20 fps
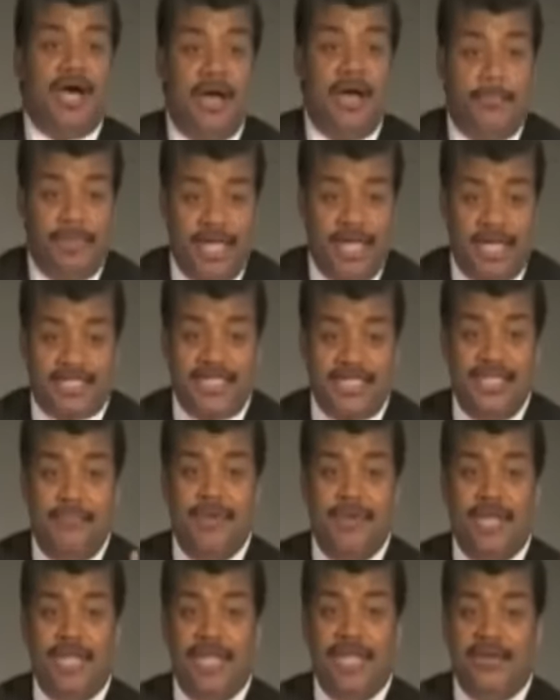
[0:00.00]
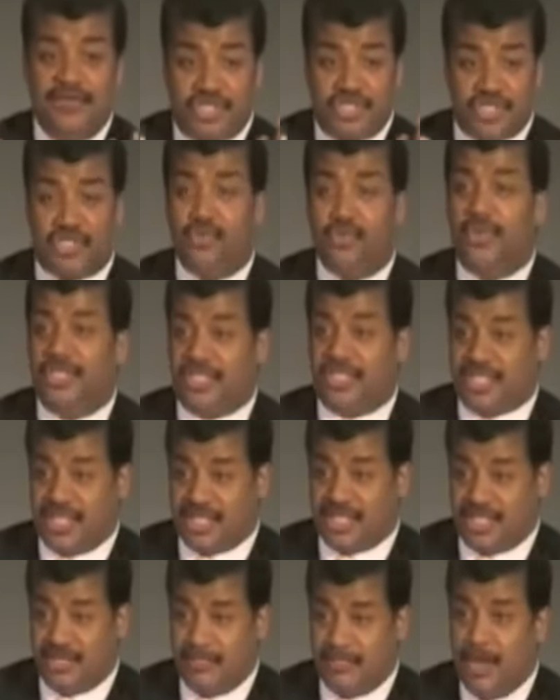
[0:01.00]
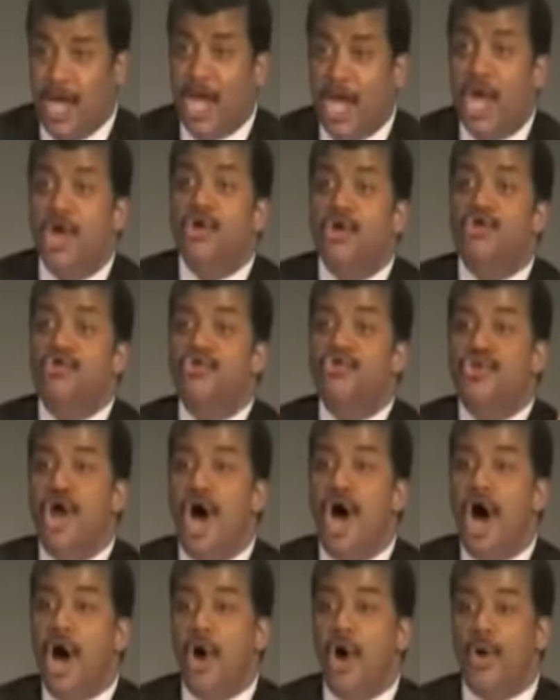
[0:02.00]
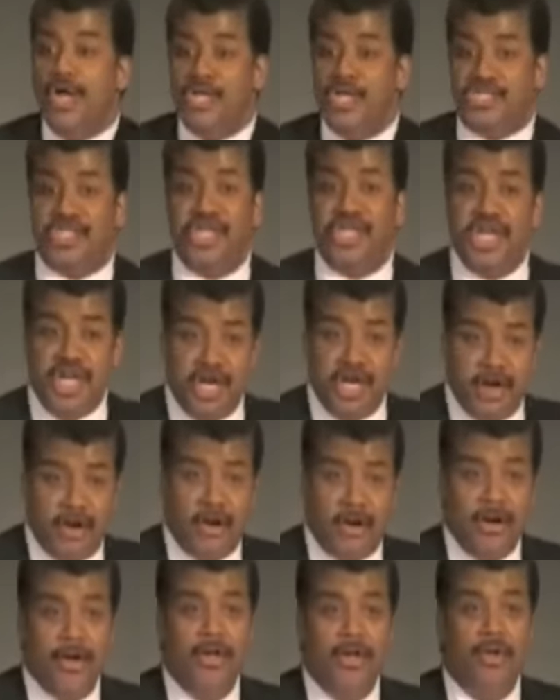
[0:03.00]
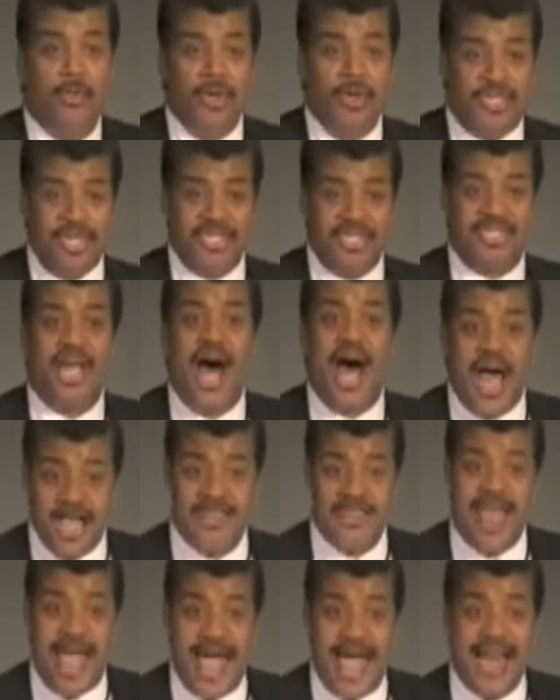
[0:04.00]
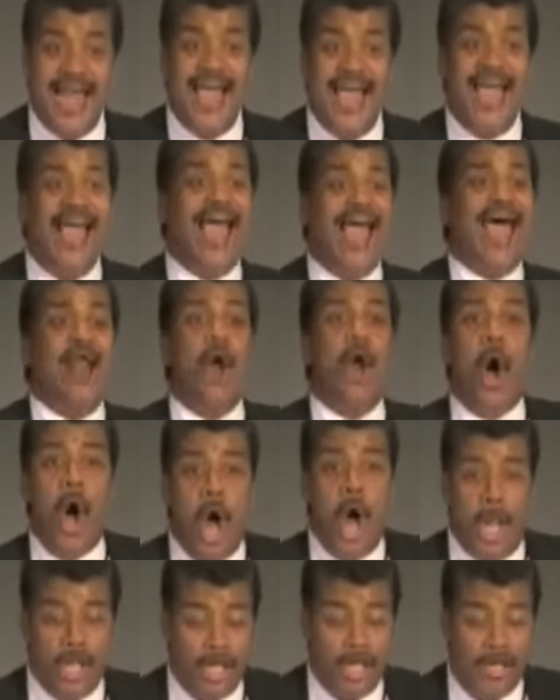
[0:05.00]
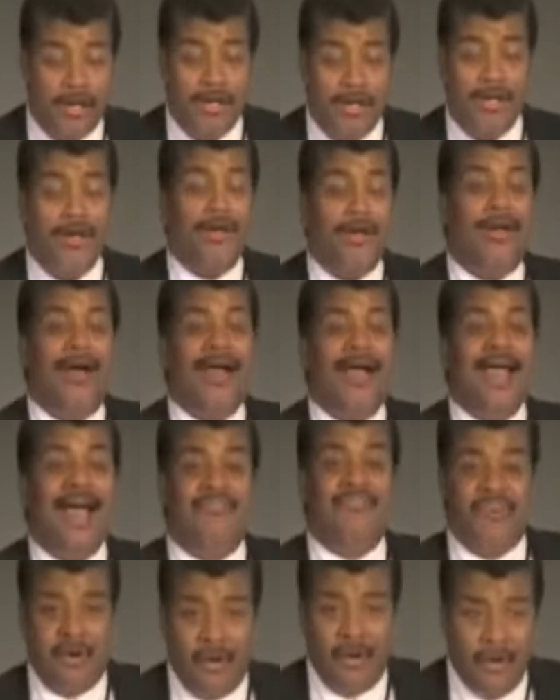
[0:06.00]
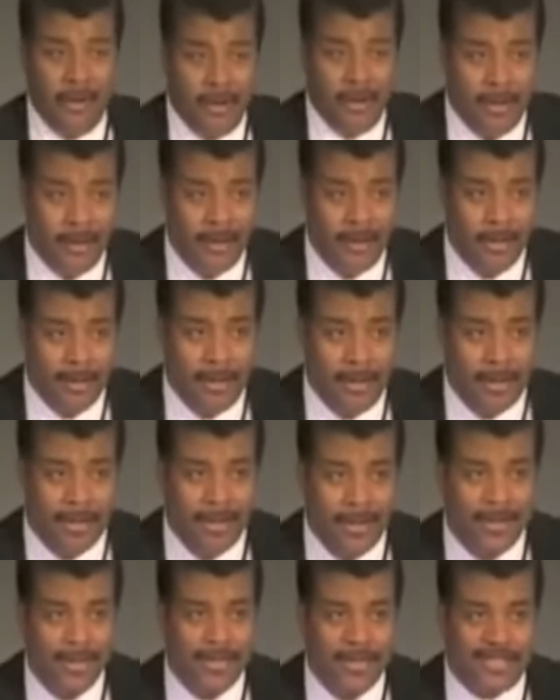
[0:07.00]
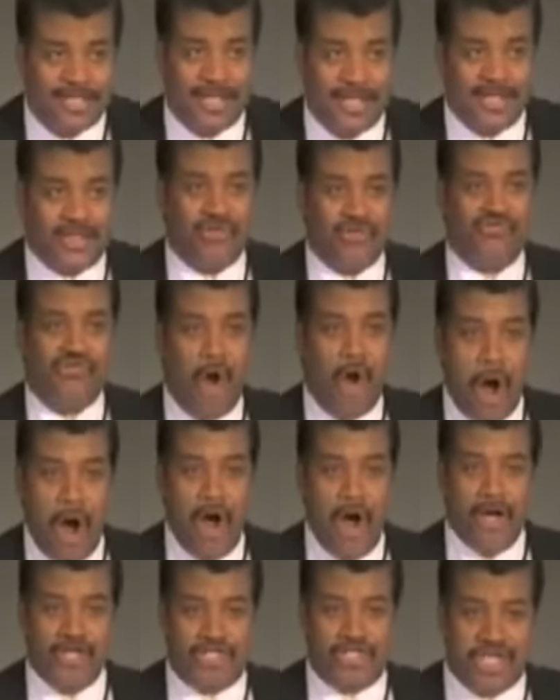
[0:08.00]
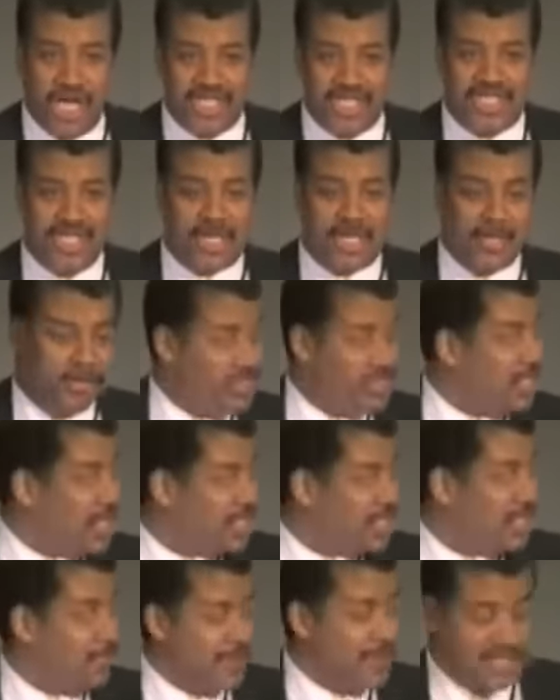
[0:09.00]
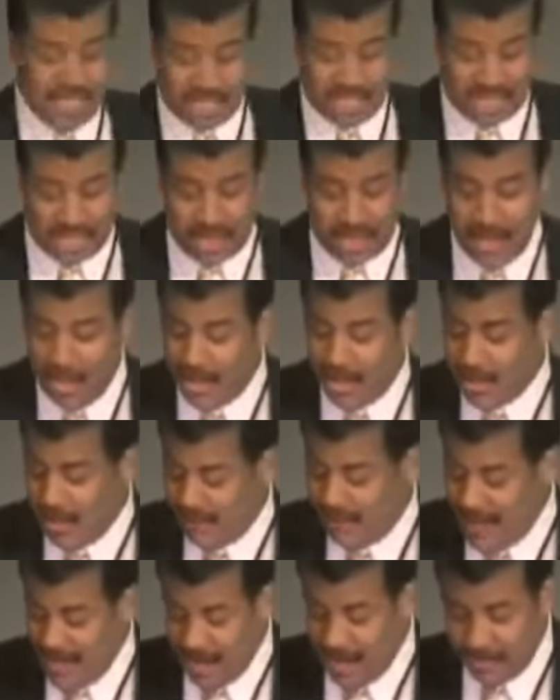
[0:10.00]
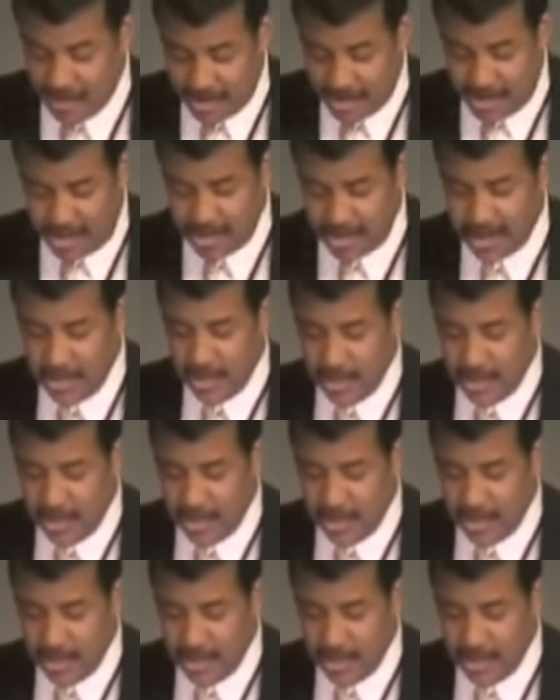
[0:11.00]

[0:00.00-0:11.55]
complex in the middle of a sewage system. No engineer would design that at all, ever. It's like the wrong juxtaposition of elements.